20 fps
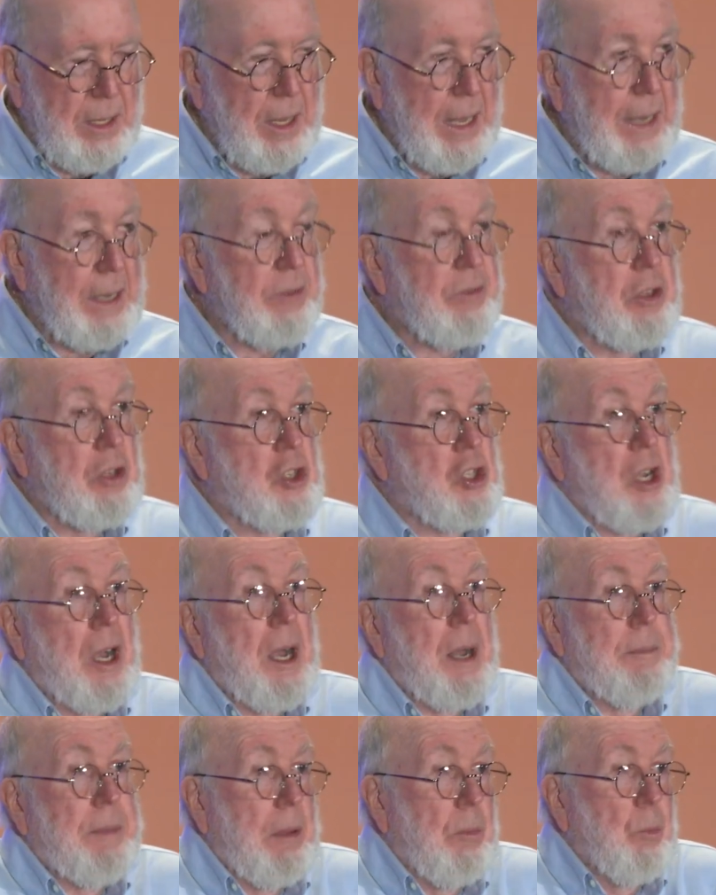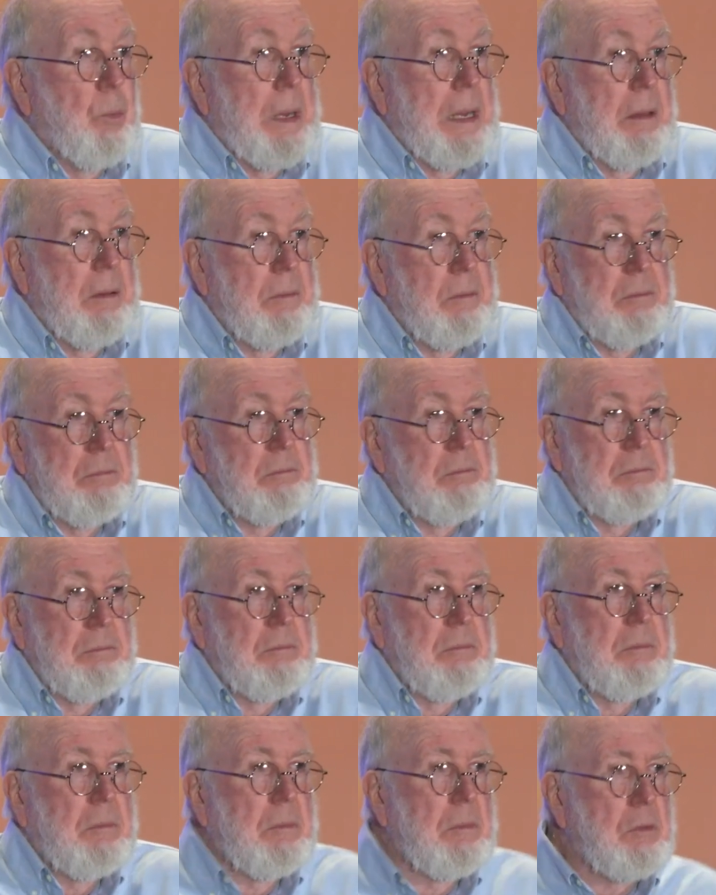And it's a job that we
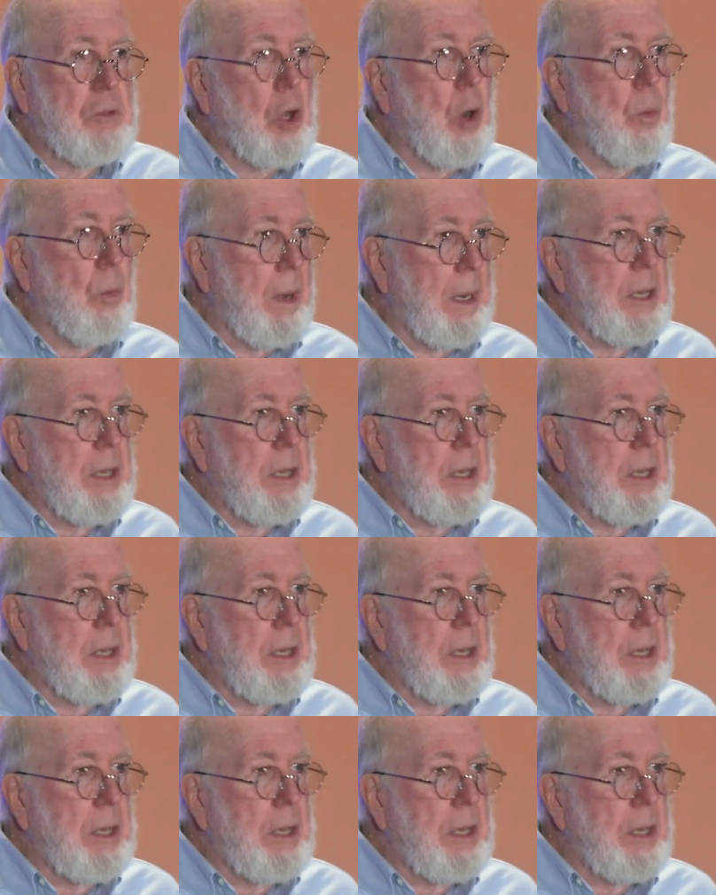don't want to